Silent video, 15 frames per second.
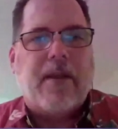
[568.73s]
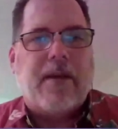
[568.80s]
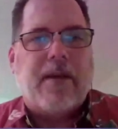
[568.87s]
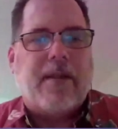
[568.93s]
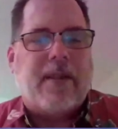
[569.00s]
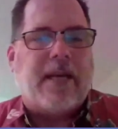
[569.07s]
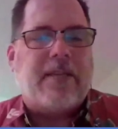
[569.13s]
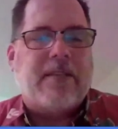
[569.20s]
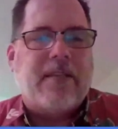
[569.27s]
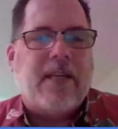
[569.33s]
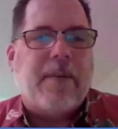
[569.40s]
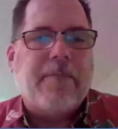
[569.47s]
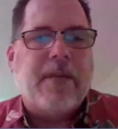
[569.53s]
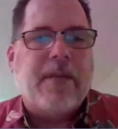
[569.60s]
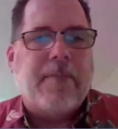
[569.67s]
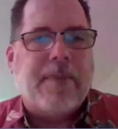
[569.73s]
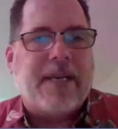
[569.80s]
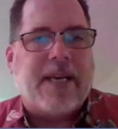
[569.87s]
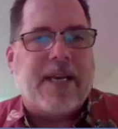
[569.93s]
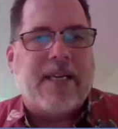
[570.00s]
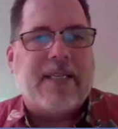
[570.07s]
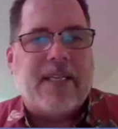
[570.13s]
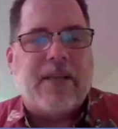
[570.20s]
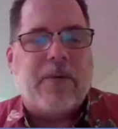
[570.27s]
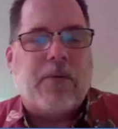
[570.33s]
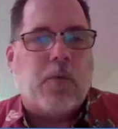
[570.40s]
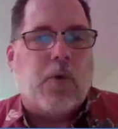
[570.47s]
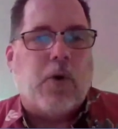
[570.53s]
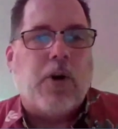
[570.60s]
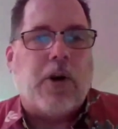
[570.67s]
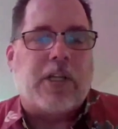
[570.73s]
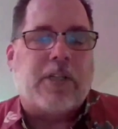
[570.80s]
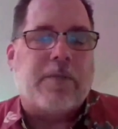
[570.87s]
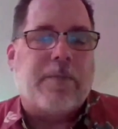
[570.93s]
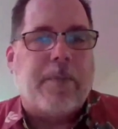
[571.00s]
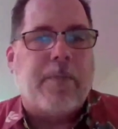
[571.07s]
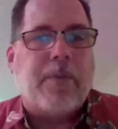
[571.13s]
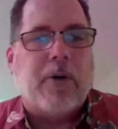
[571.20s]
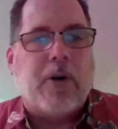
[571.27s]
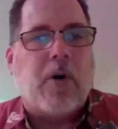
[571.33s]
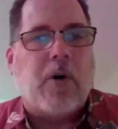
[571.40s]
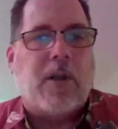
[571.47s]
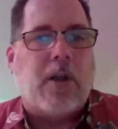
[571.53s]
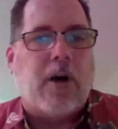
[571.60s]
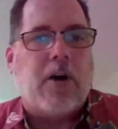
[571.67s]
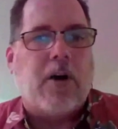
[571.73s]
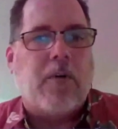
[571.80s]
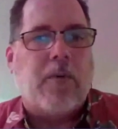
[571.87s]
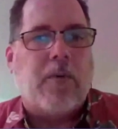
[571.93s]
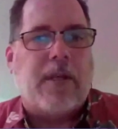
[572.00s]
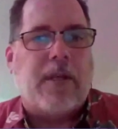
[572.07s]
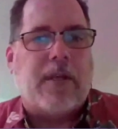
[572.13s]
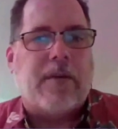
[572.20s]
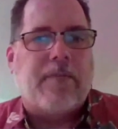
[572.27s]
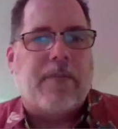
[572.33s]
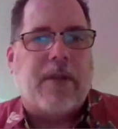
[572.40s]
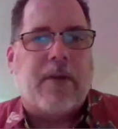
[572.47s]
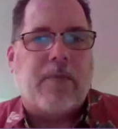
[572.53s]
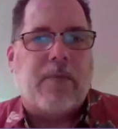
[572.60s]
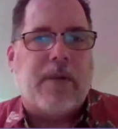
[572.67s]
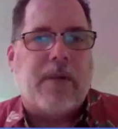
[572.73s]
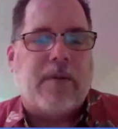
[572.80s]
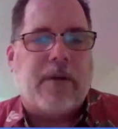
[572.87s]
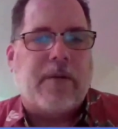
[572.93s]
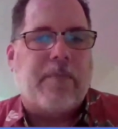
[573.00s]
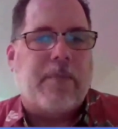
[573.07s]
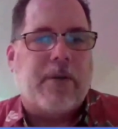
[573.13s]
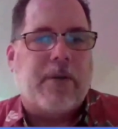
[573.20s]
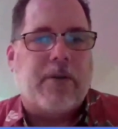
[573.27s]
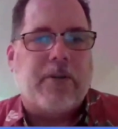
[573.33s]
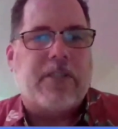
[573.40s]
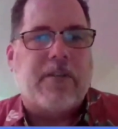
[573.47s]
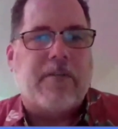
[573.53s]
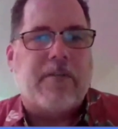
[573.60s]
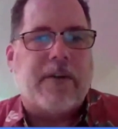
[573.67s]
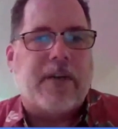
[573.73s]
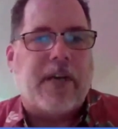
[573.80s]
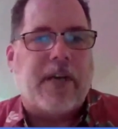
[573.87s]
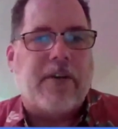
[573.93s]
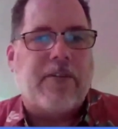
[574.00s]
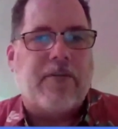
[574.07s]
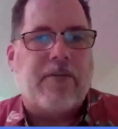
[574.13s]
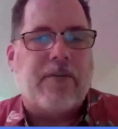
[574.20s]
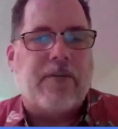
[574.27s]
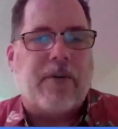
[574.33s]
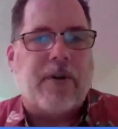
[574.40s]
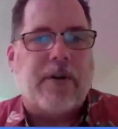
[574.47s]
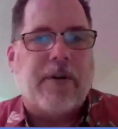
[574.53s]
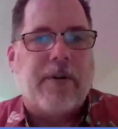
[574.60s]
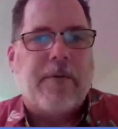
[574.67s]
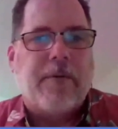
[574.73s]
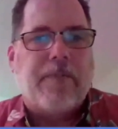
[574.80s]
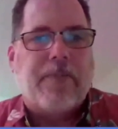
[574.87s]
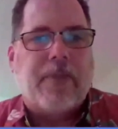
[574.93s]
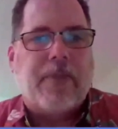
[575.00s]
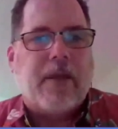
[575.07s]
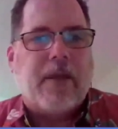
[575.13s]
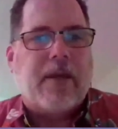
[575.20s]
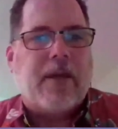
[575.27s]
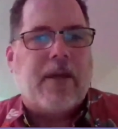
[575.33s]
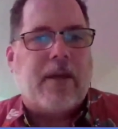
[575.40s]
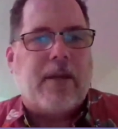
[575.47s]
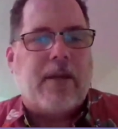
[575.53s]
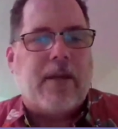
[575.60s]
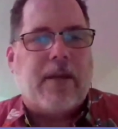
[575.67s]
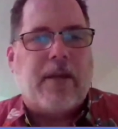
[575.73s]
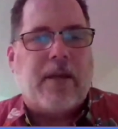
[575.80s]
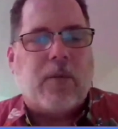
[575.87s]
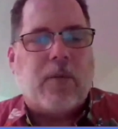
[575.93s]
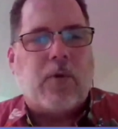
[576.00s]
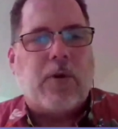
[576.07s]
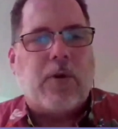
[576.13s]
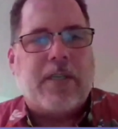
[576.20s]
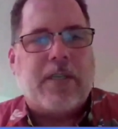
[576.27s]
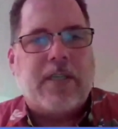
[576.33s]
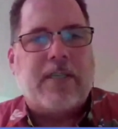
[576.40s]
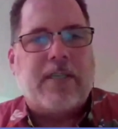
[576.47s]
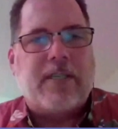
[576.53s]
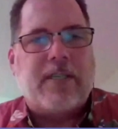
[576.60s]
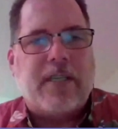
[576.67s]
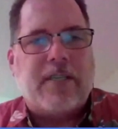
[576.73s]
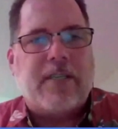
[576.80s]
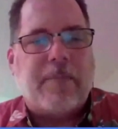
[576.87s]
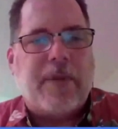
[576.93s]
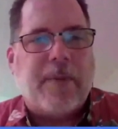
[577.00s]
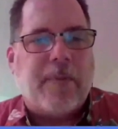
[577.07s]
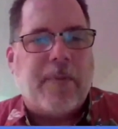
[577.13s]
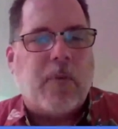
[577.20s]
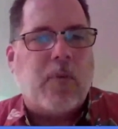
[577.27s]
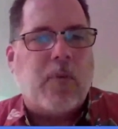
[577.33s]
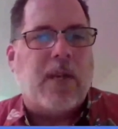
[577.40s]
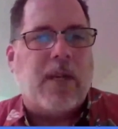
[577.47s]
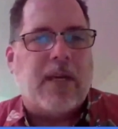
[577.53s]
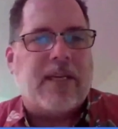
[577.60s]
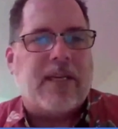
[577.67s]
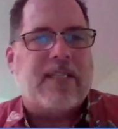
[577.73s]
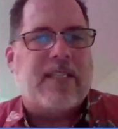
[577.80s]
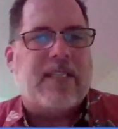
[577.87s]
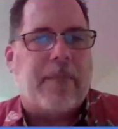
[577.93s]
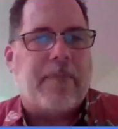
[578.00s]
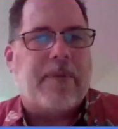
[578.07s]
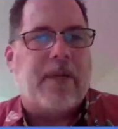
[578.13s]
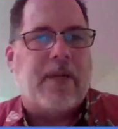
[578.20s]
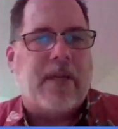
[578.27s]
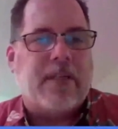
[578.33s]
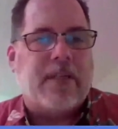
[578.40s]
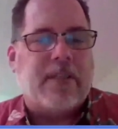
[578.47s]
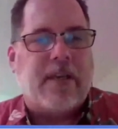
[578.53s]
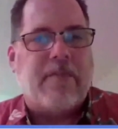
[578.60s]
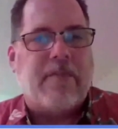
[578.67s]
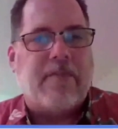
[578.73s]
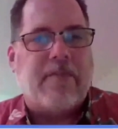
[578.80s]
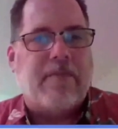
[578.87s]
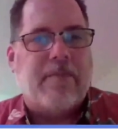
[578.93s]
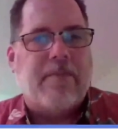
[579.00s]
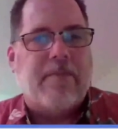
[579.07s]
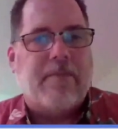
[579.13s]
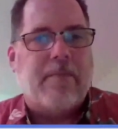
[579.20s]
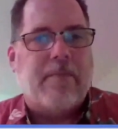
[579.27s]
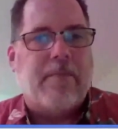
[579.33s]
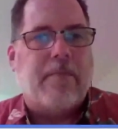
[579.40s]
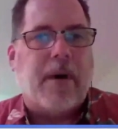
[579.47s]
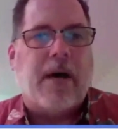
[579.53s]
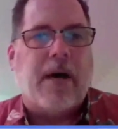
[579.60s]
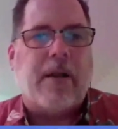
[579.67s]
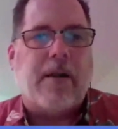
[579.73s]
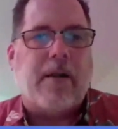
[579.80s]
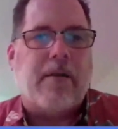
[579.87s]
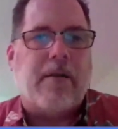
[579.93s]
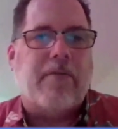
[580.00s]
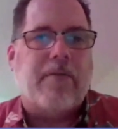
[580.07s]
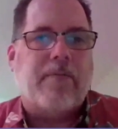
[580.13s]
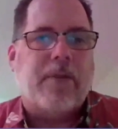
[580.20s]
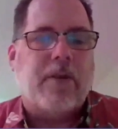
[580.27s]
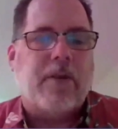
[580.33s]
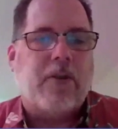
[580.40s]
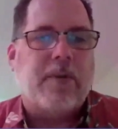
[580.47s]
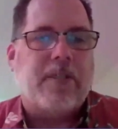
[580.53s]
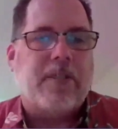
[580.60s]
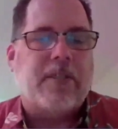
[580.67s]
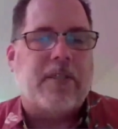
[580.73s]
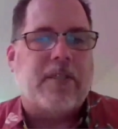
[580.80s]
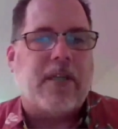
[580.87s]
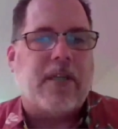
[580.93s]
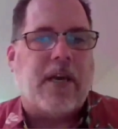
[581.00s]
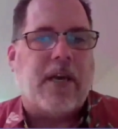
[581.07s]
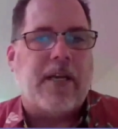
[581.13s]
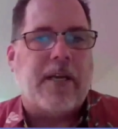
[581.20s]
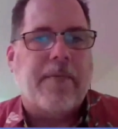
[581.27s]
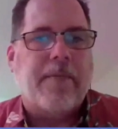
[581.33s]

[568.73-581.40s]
That's tempting because it works. People go along with it, and we can build justifications for it. It works in the sense that people will accept it as a model of human society.